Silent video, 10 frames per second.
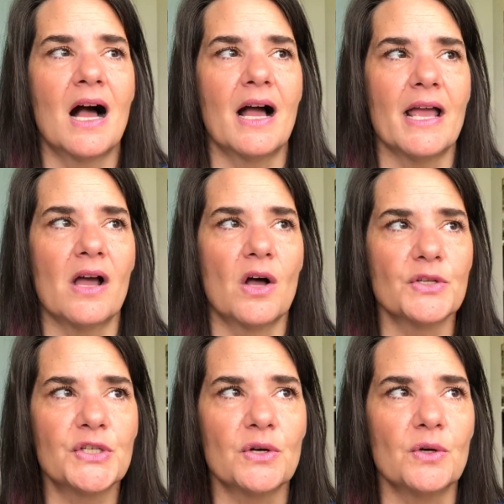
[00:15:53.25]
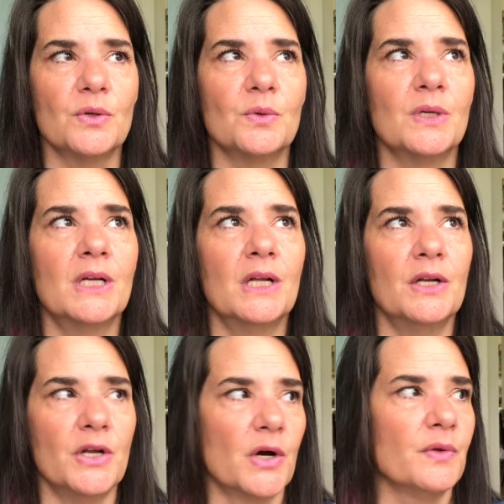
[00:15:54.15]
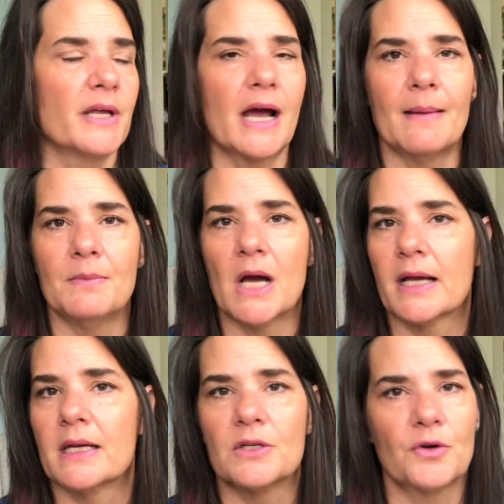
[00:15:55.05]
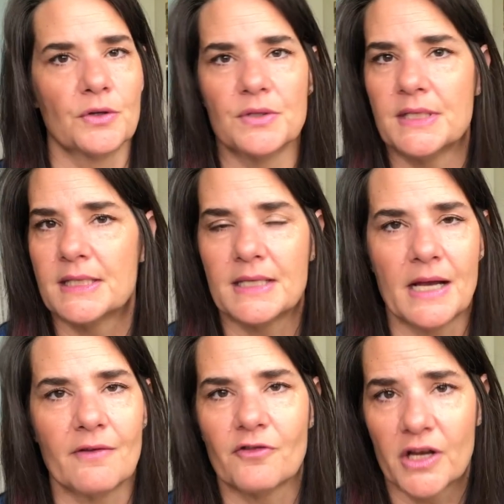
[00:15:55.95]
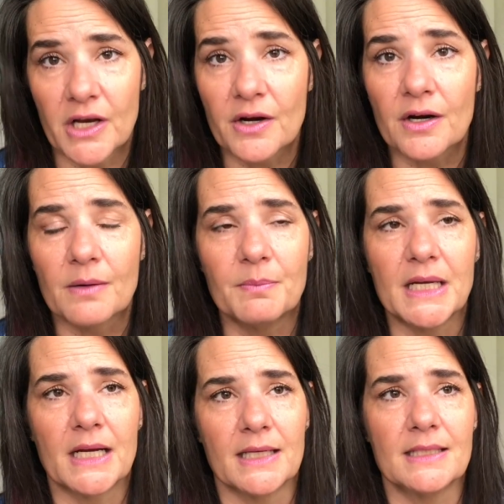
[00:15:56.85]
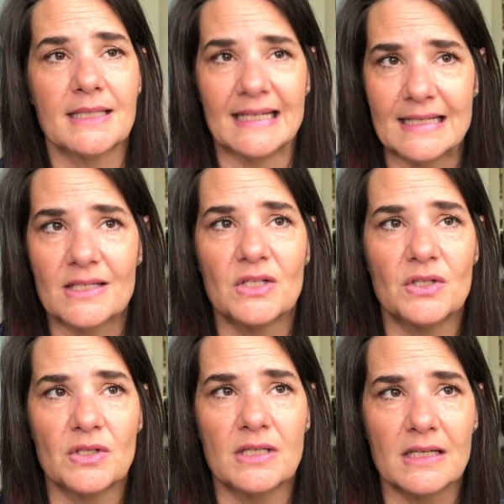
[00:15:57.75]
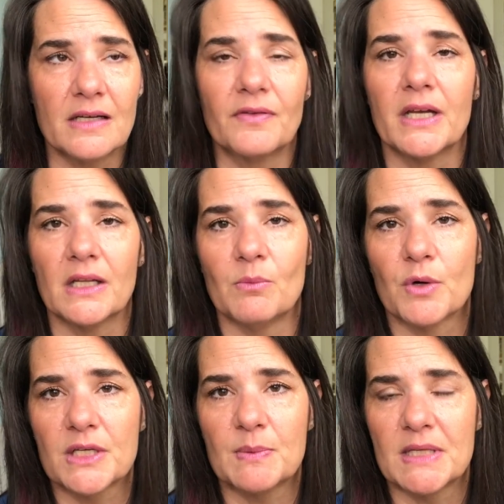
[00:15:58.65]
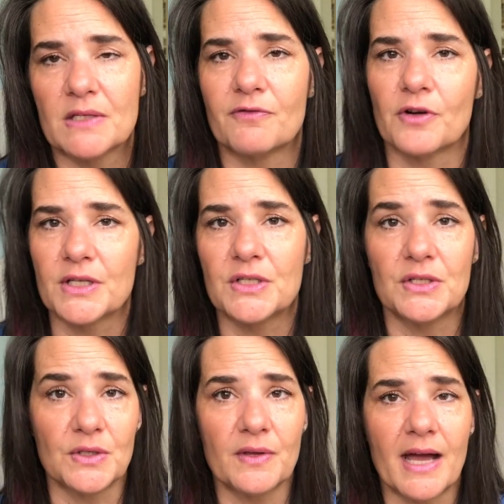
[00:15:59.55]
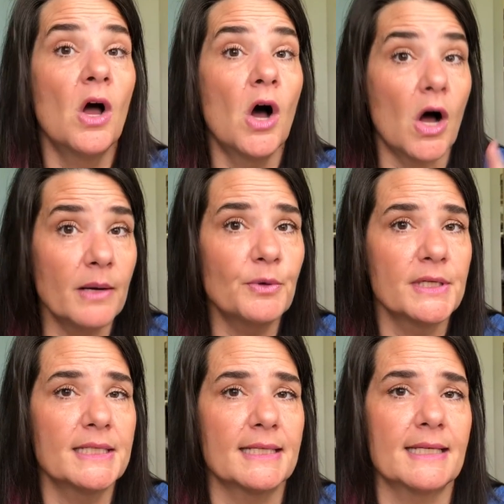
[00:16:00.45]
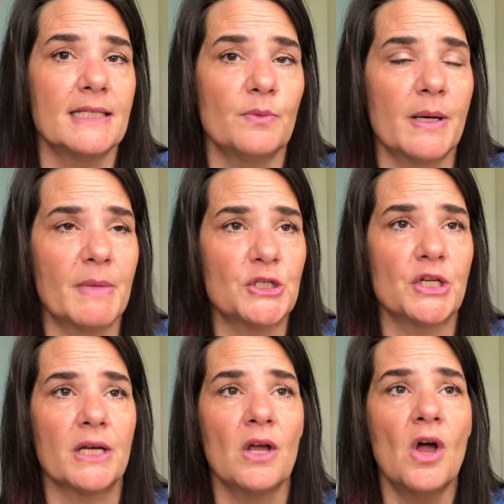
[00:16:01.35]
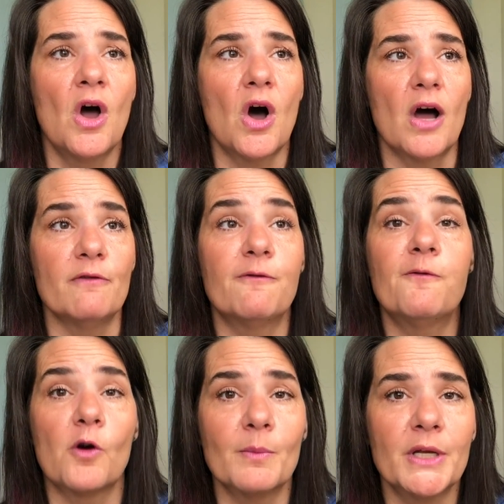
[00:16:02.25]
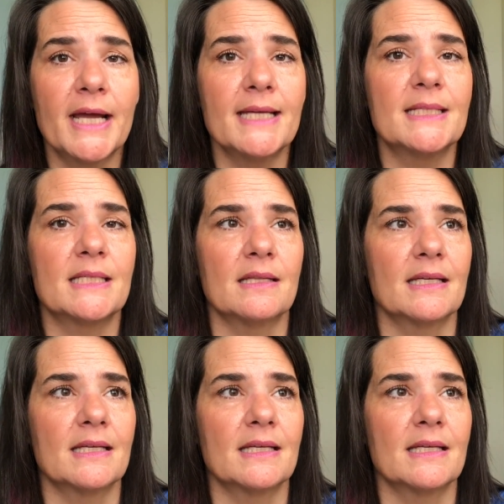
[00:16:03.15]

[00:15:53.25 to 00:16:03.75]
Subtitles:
I also know that I'm not going to cruise Disney every year because it is significantly more expensive for us to do that. On Princess, I do want to mention, on formal nights, the